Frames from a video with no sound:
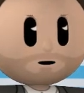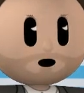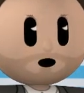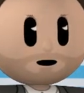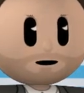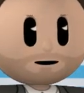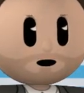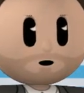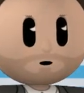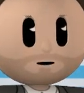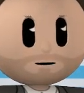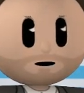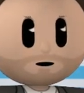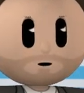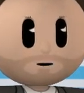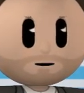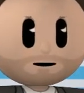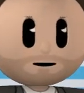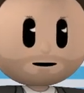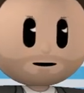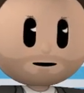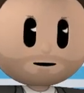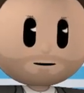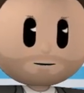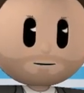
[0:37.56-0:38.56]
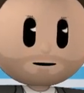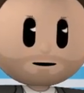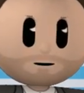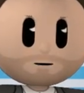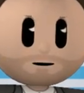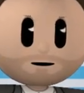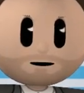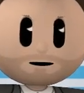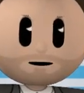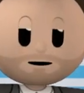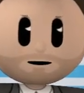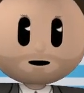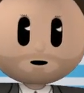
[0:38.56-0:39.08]
And your journey to
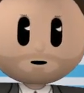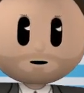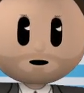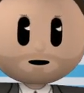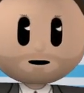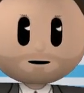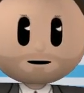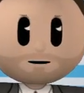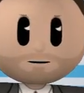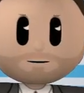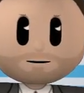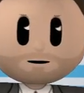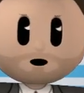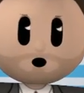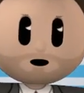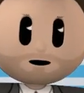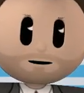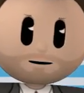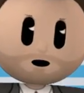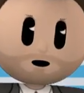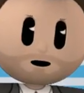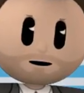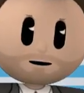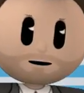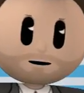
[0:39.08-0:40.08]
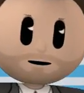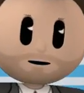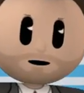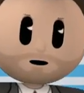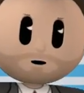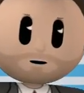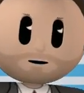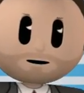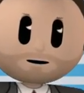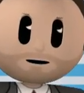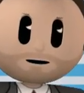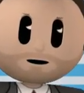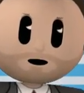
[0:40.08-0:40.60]
self-betterment is going way
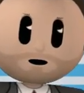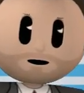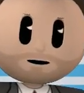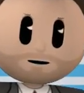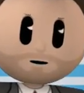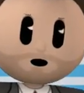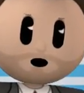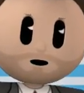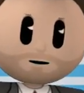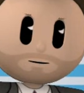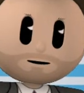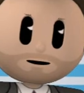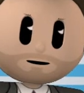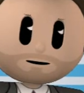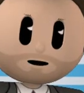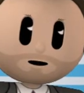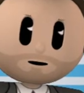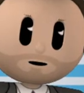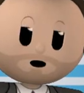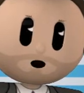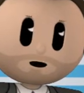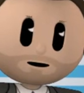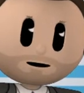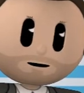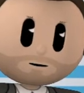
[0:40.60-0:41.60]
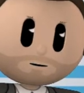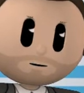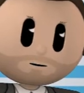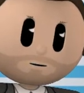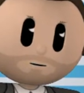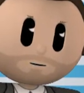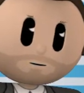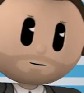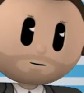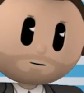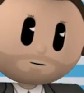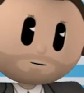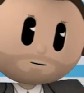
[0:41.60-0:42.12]
better than fantastic as
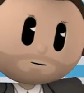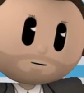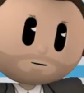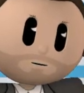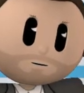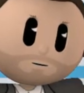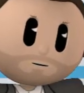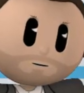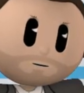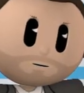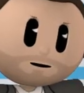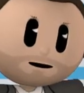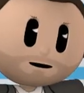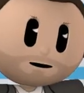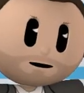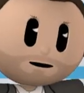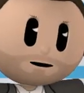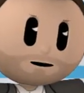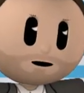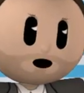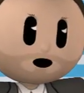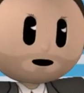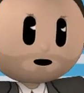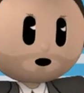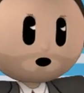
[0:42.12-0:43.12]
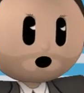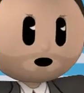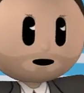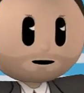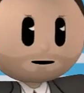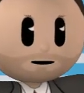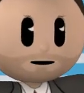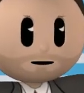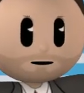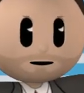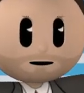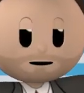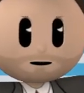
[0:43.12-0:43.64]
well. Today I
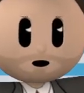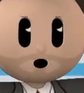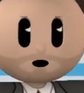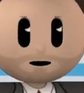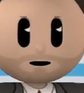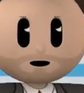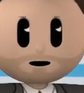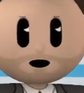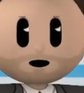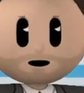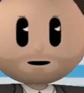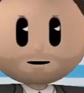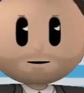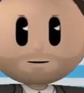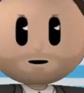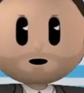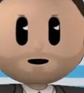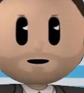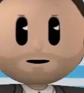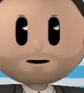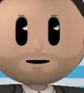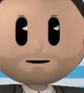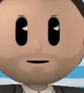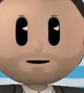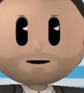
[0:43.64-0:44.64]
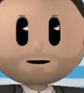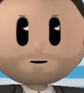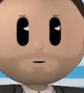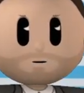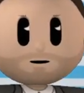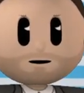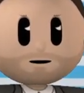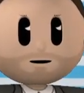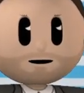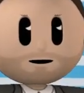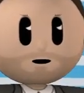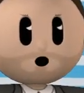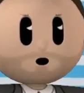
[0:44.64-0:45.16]
wanted to talk about something
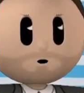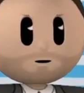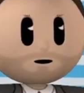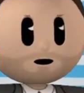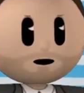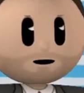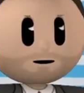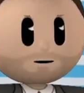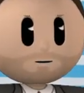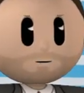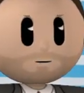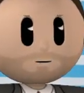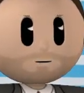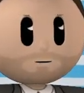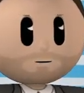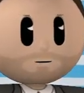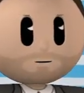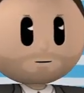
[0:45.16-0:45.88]
very important.